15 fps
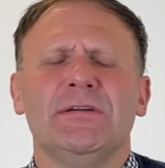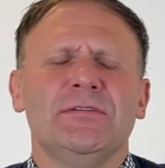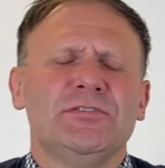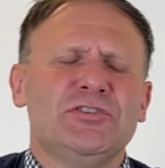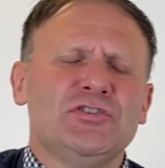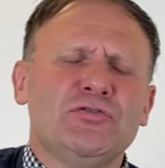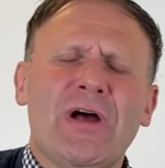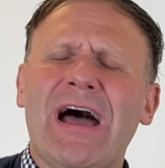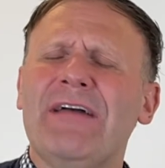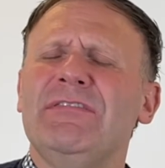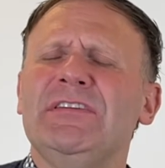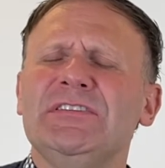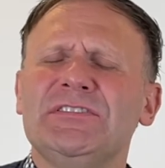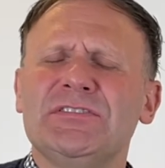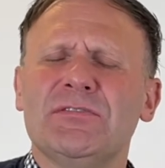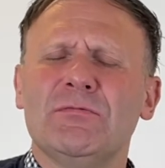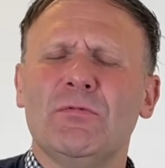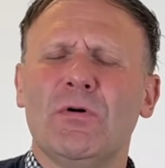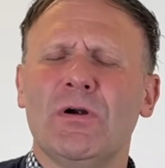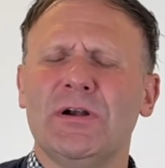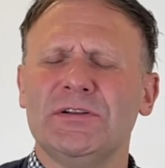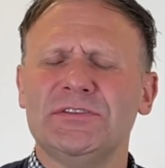striving
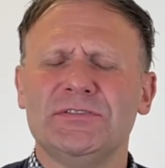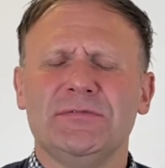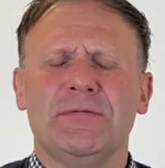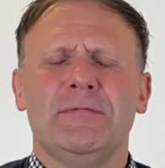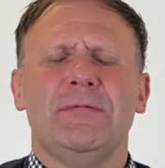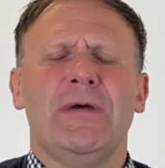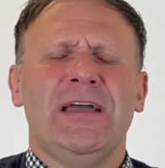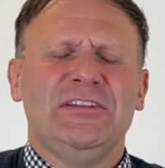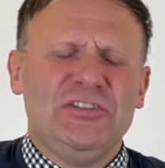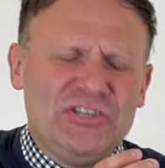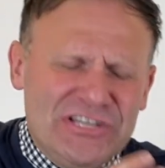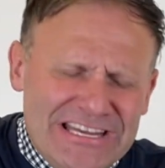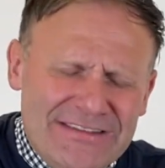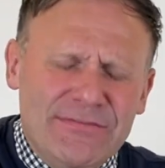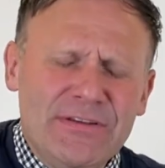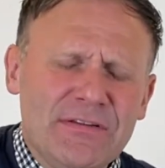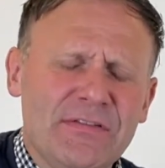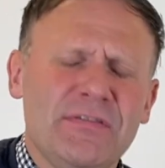towards achieving